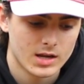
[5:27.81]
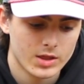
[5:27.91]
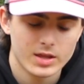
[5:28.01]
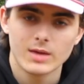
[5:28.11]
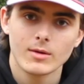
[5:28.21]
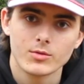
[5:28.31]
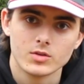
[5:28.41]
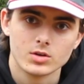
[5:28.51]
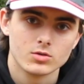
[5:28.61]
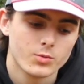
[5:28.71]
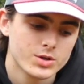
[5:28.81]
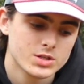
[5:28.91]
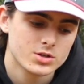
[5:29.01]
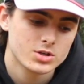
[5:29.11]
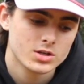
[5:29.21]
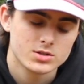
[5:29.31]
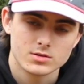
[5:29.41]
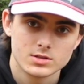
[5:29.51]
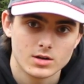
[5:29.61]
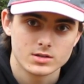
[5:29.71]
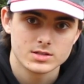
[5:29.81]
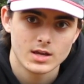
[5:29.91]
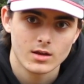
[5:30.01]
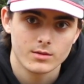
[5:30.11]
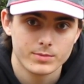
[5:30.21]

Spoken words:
I know they came out with the new Poison Adrena, so these are on sale.